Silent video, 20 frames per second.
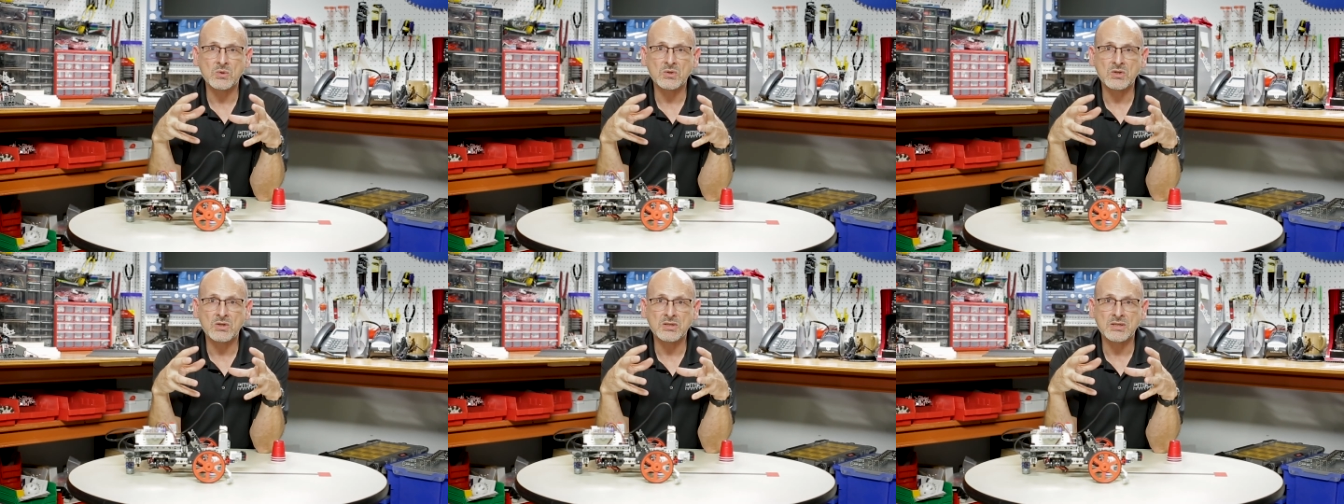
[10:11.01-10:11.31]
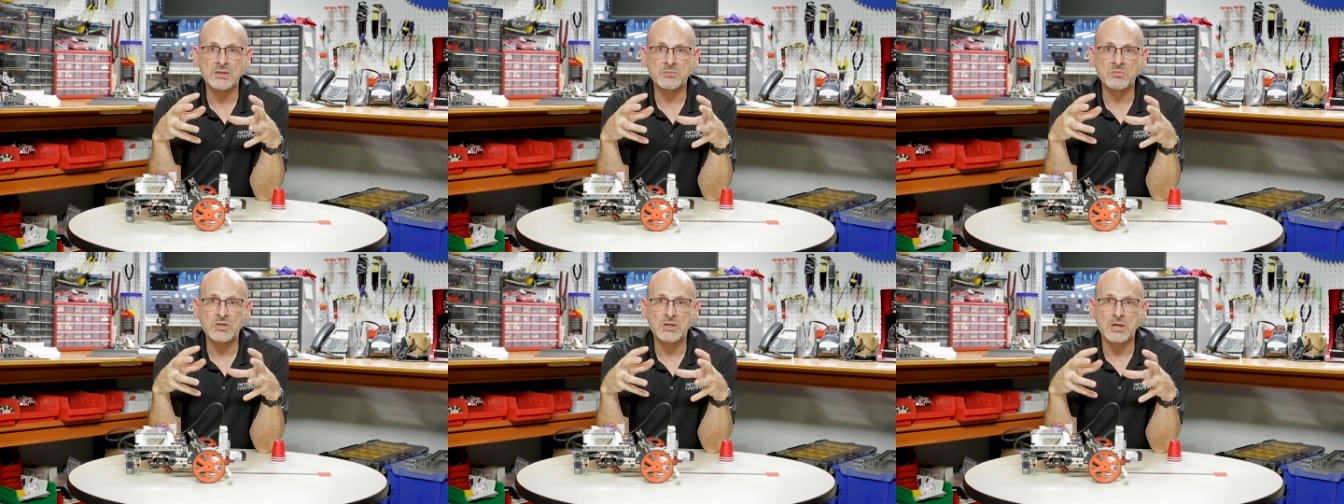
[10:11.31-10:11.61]

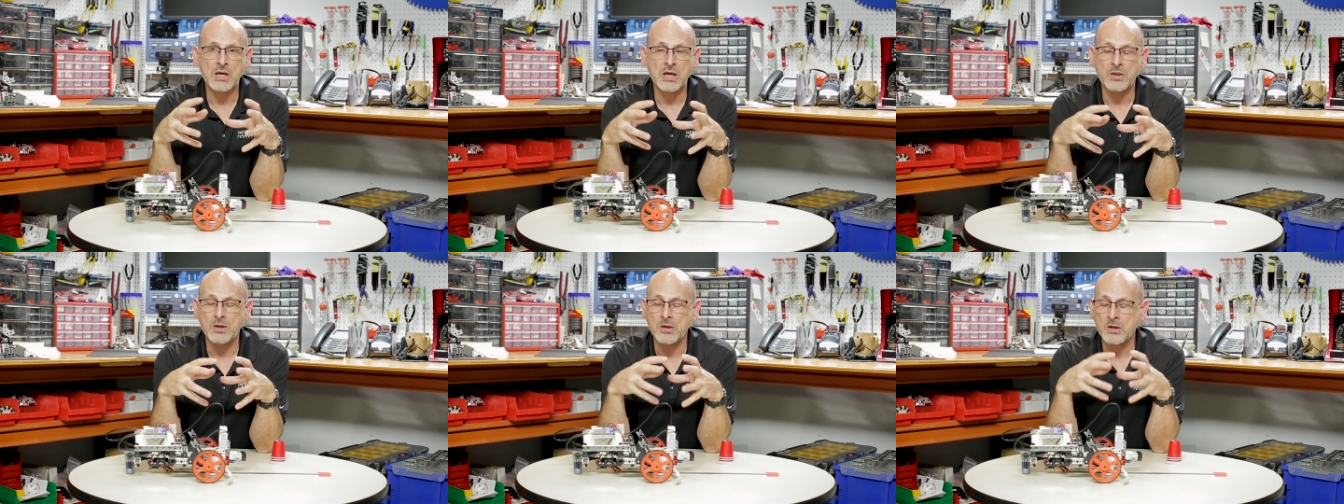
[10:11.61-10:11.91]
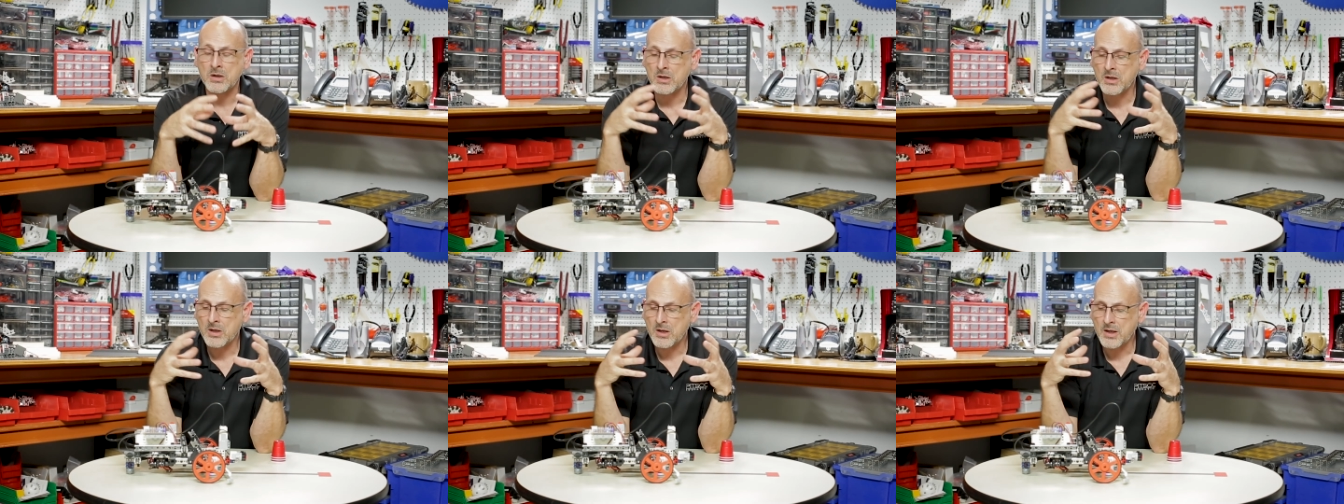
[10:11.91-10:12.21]
systems
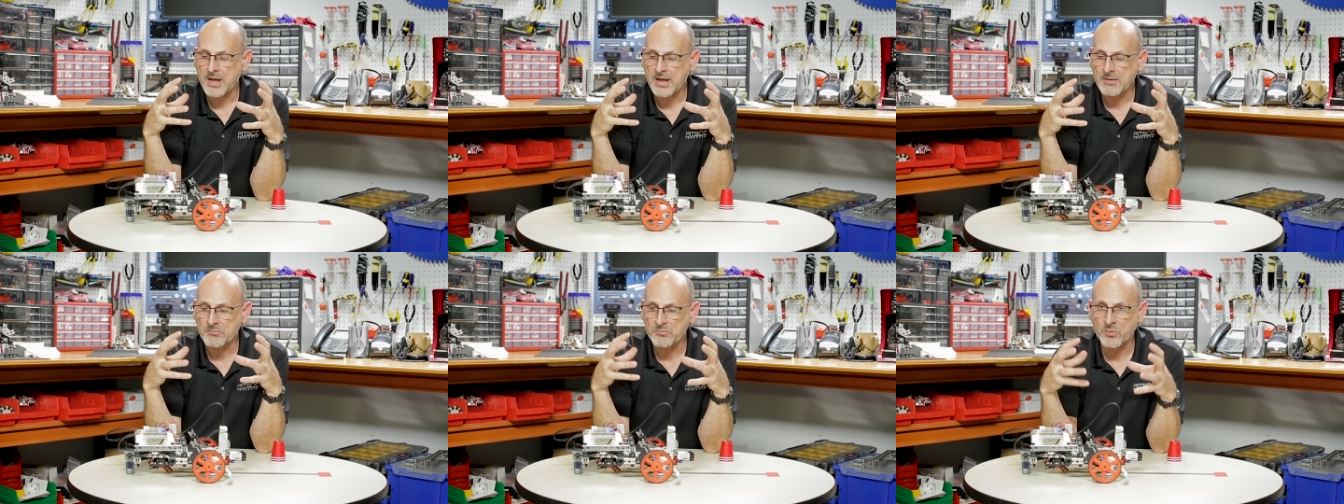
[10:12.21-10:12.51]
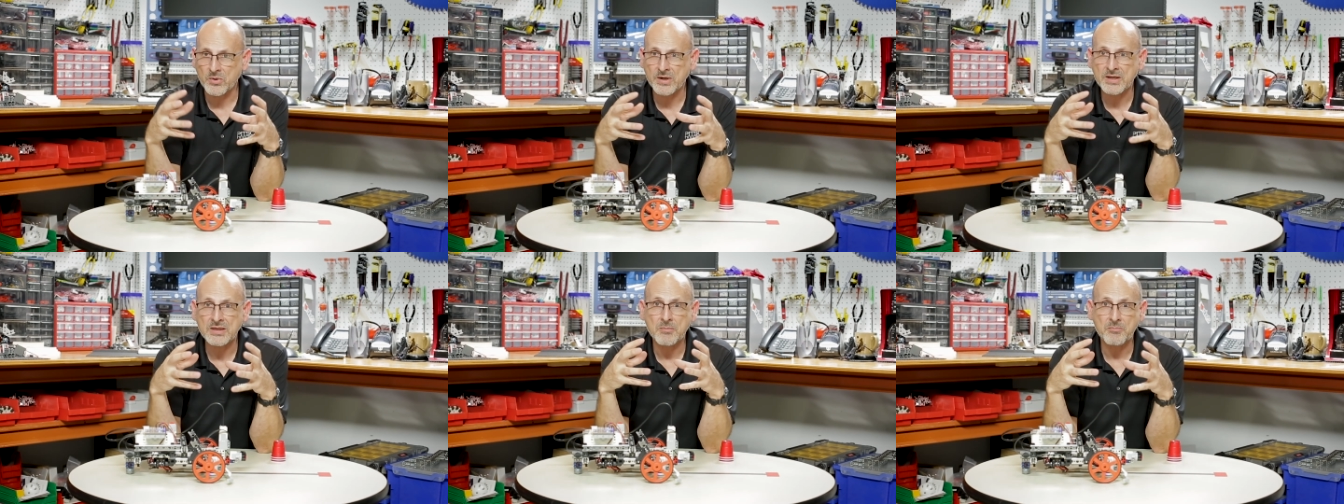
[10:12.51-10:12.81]
together and
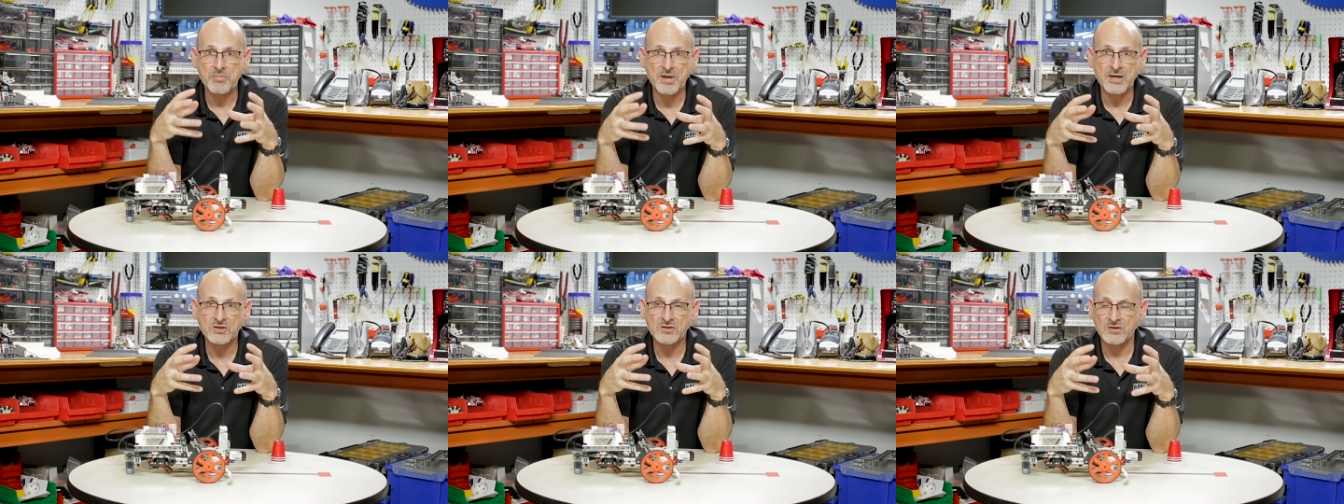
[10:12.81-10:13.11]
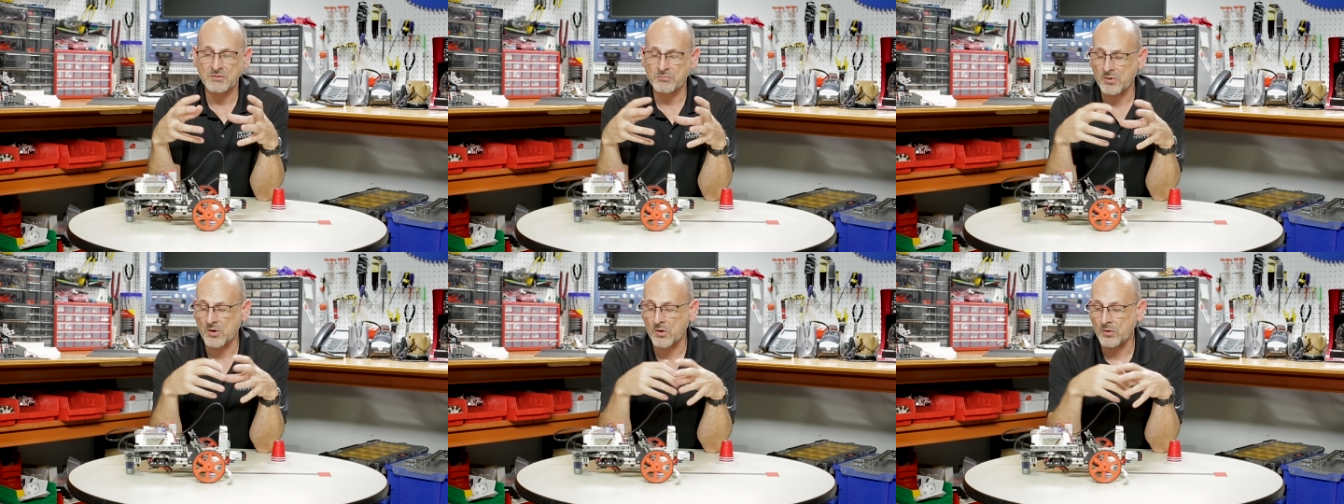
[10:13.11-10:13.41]
bring the best
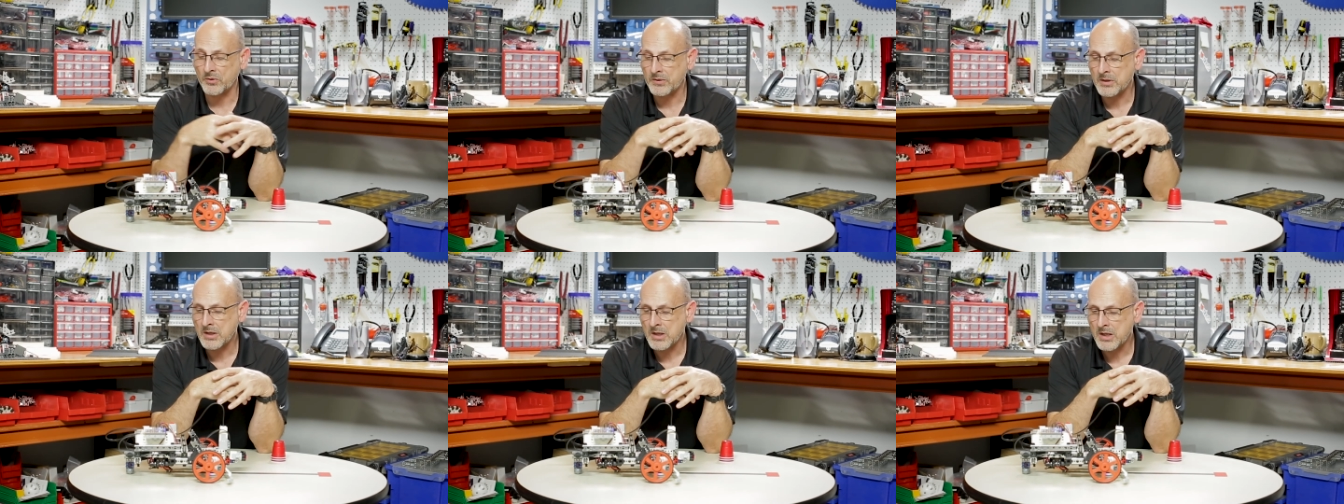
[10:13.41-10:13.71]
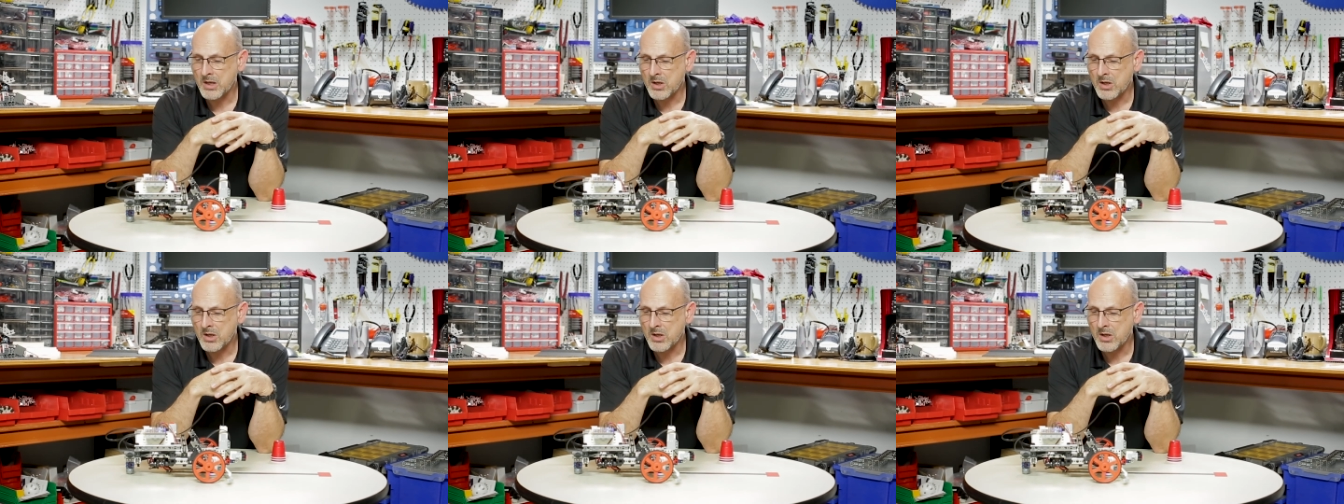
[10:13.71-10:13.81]
of both.